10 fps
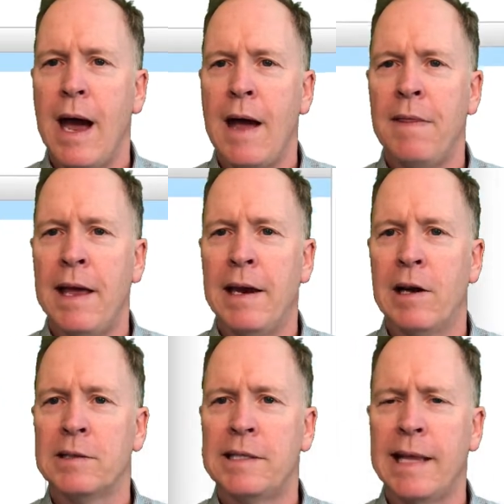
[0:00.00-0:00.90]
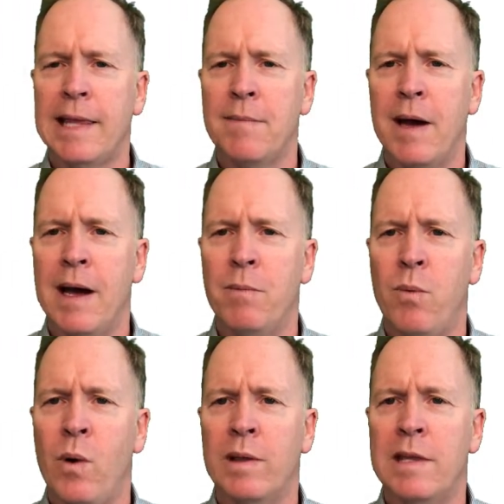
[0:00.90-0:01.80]
And then I'll set them up
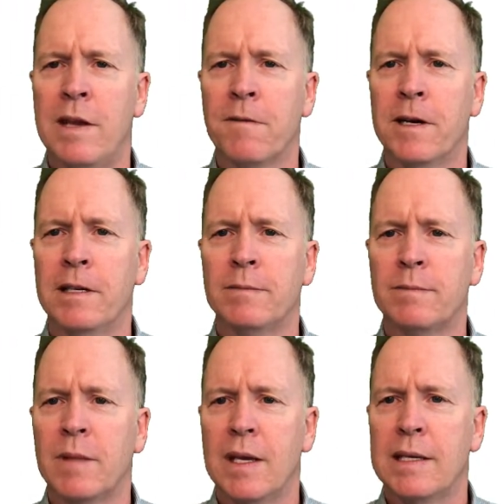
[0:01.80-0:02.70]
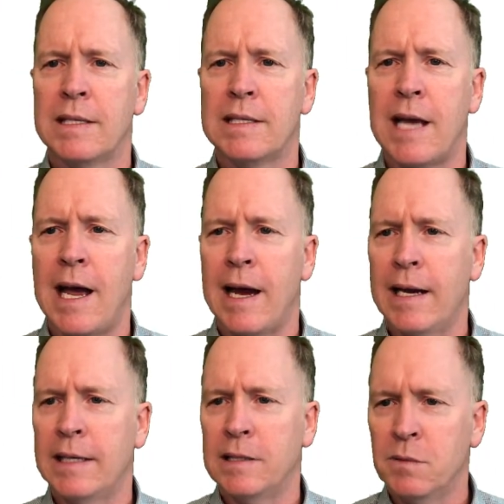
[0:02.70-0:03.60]
with different
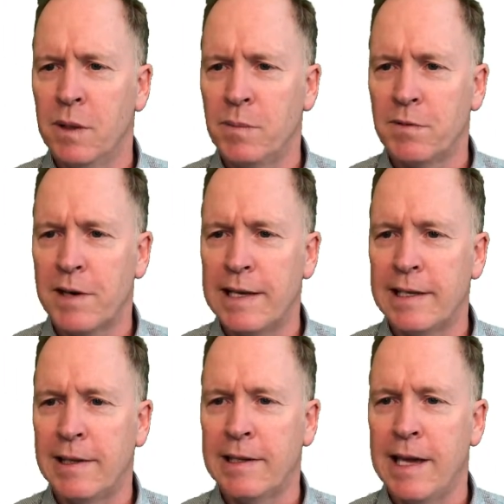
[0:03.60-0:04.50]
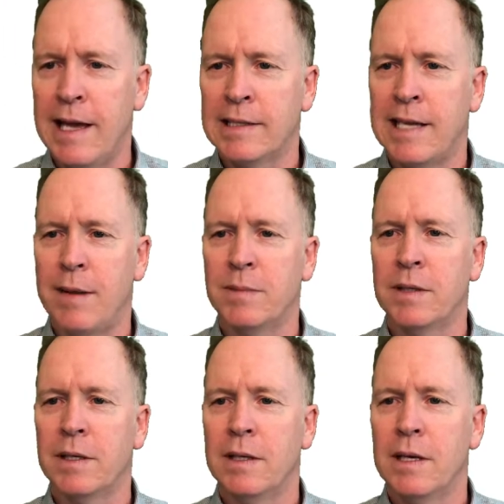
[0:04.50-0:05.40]
size. Whoops, forgot to click Accept.
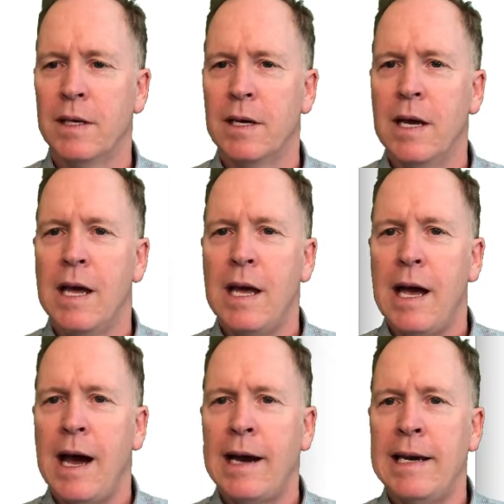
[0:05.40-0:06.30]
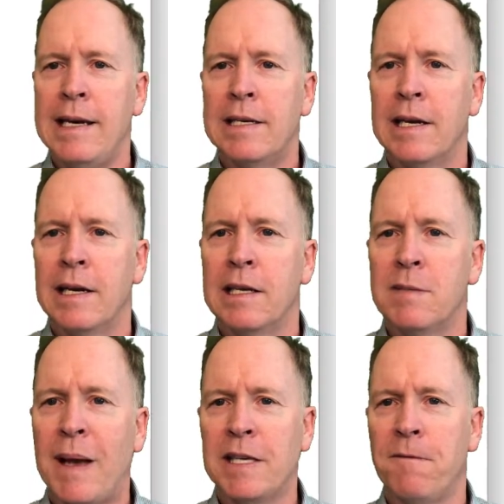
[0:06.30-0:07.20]
I need to
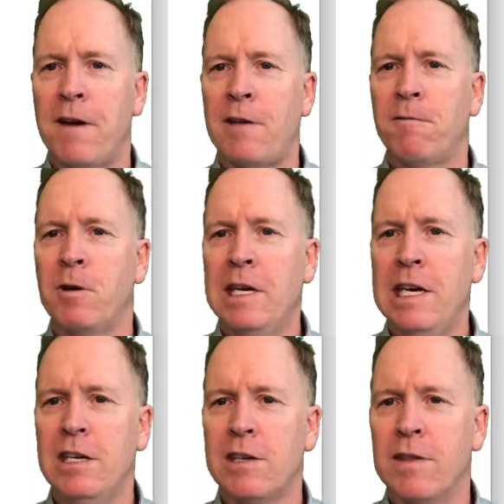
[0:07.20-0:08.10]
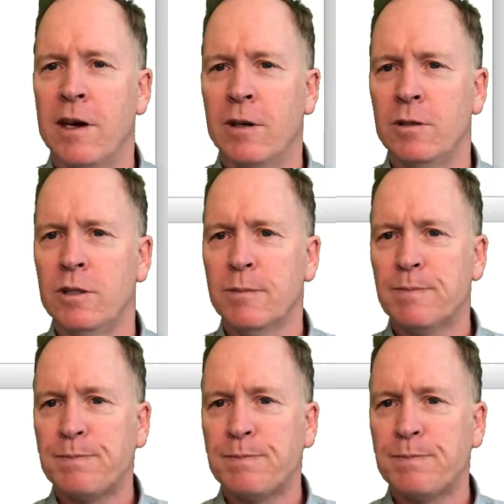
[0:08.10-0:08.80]
specify for each of those